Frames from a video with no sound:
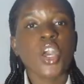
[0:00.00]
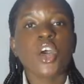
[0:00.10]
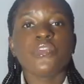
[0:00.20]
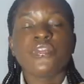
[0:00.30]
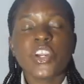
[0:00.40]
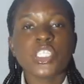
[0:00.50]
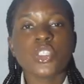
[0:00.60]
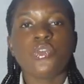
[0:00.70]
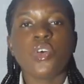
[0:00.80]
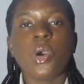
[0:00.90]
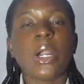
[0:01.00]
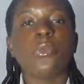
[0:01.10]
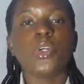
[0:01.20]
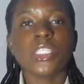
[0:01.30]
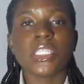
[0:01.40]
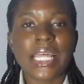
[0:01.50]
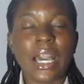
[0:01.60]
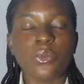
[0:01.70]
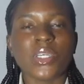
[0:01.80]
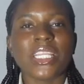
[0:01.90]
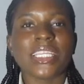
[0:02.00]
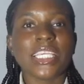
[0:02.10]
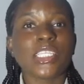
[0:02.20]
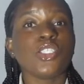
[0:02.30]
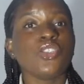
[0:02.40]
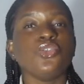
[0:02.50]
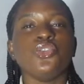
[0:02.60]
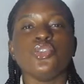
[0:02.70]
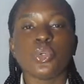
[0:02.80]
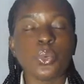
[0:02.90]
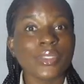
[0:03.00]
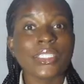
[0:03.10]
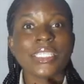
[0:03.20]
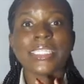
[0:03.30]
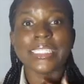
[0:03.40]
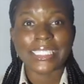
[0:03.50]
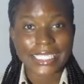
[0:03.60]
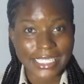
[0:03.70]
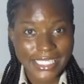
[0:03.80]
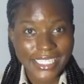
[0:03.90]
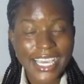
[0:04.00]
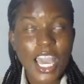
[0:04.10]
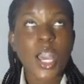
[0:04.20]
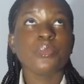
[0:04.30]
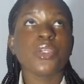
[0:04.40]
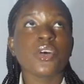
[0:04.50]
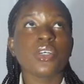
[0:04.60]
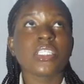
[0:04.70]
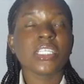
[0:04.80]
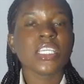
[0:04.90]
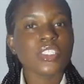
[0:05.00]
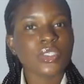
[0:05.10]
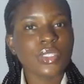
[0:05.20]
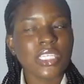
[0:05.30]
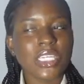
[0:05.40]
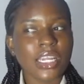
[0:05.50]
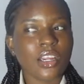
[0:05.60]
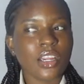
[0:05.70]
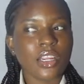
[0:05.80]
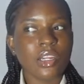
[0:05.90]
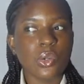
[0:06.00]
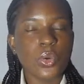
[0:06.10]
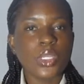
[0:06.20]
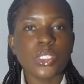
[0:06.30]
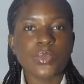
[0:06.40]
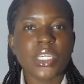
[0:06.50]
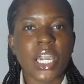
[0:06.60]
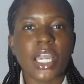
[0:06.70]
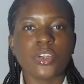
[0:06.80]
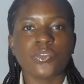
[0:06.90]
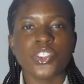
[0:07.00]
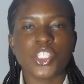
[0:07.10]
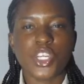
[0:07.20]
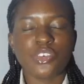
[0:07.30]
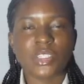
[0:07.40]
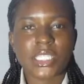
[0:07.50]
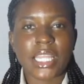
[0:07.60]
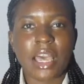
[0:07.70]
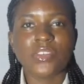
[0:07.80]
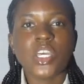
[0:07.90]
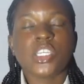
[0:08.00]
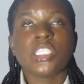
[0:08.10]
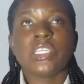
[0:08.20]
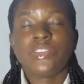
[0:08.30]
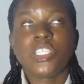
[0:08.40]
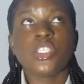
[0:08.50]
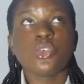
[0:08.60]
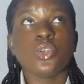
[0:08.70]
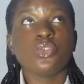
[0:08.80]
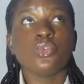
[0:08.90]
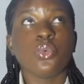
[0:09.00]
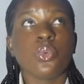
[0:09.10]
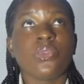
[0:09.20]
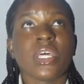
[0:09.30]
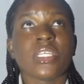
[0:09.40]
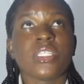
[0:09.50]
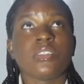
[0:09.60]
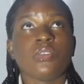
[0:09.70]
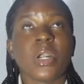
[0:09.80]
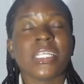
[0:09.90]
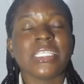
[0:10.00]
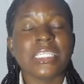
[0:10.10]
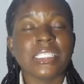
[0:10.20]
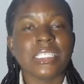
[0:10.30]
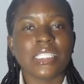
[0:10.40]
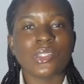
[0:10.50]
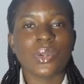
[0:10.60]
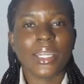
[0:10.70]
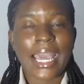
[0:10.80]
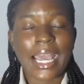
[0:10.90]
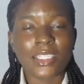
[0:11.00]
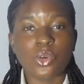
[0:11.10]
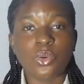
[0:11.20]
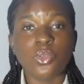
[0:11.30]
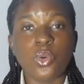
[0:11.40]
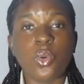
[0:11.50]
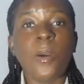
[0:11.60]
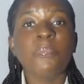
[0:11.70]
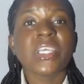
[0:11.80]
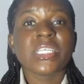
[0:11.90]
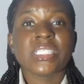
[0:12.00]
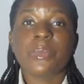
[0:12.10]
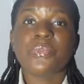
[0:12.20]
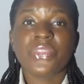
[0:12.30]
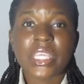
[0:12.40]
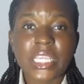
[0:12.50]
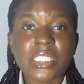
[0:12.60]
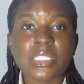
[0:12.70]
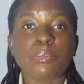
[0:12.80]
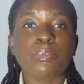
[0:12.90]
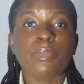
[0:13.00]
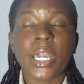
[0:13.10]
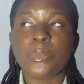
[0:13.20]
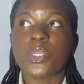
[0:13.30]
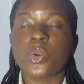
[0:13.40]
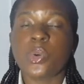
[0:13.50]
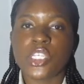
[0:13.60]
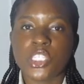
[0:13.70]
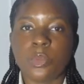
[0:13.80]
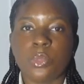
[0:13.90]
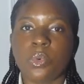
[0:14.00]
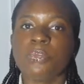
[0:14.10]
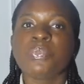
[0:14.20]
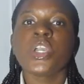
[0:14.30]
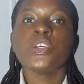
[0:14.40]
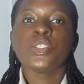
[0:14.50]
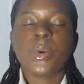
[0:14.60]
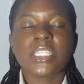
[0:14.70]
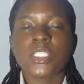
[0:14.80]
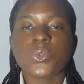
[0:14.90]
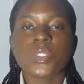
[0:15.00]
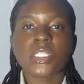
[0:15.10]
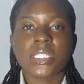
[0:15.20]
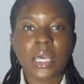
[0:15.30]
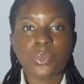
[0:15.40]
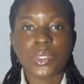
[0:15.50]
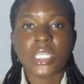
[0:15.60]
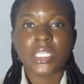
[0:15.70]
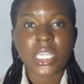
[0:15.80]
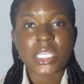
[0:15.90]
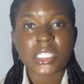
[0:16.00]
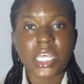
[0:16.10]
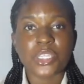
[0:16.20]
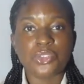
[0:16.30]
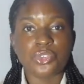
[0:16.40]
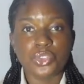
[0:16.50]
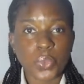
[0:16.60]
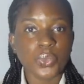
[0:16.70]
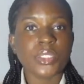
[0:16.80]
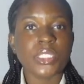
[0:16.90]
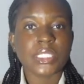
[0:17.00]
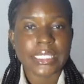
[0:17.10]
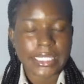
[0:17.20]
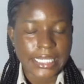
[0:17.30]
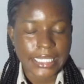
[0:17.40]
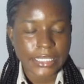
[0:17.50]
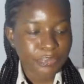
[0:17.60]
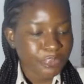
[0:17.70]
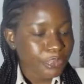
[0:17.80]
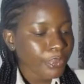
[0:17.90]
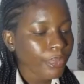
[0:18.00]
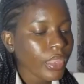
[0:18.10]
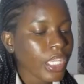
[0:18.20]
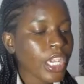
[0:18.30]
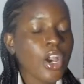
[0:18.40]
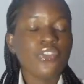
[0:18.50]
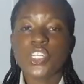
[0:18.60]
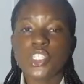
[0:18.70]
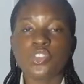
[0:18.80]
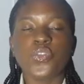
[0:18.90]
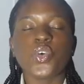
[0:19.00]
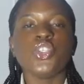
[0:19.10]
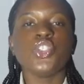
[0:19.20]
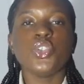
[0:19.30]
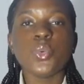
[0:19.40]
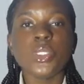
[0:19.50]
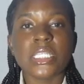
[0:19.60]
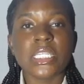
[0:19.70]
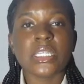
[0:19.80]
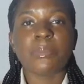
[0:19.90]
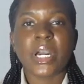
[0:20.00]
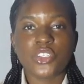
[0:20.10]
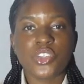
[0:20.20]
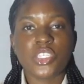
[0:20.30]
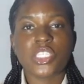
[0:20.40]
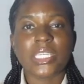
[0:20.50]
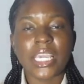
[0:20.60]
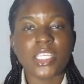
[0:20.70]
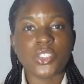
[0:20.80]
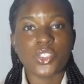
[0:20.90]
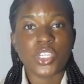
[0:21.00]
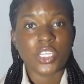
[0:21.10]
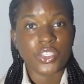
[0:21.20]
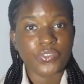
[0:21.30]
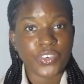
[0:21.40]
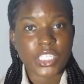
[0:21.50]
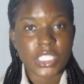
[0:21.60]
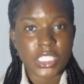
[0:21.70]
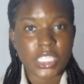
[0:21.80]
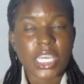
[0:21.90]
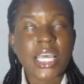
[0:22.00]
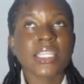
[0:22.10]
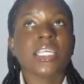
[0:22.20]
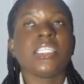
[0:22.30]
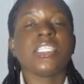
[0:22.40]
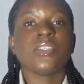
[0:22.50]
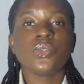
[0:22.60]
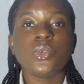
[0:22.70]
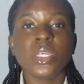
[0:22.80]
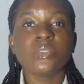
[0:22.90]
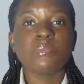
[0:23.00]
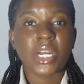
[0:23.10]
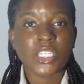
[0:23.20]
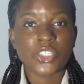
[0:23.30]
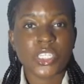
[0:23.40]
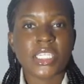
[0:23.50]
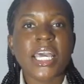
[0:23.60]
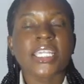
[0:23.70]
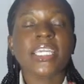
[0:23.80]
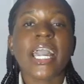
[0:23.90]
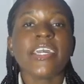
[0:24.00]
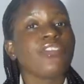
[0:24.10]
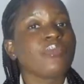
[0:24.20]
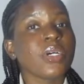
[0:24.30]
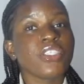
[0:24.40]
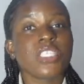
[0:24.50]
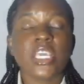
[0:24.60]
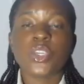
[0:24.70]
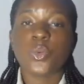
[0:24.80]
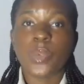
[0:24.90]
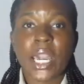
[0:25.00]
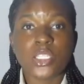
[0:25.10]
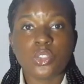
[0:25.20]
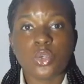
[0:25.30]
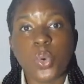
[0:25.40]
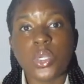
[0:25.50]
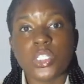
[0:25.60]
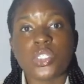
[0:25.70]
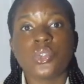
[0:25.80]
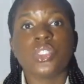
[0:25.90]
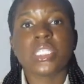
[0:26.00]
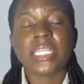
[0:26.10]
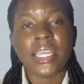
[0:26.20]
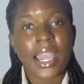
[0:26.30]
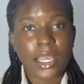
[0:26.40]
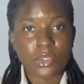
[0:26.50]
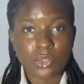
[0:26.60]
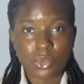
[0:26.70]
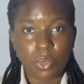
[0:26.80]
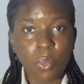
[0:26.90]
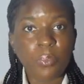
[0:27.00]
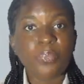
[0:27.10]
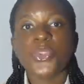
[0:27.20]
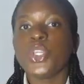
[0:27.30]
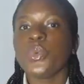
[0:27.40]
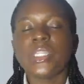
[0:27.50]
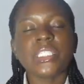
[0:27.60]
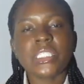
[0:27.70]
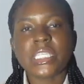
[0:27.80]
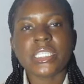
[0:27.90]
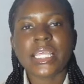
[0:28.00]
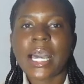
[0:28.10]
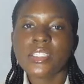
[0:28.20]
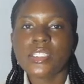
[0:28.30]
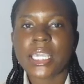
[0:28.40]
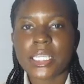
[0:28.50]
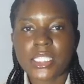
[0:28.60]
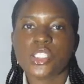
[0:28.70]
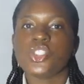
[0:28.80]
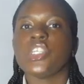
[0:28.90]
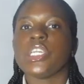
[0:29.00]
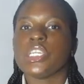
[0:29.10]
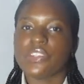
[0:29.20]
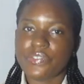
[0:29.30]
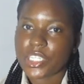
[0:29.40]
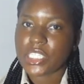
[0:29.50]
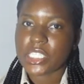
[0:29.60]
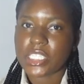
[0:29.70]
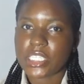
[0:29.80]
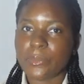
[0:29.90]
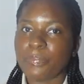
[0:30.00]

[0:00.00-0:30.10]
First of all, I want to start with the things you don't need, because the things you need are going to be kind of general stuff. You're definitely going to know that you might need this or that, although some things might be questionable. So I just want to start with the things that you don't need. First of all, you don't need a mattress to get into the university. That is the student mattress, the kind of mattress that you buy to go into senior high school. You wouldn't need that to get into the university.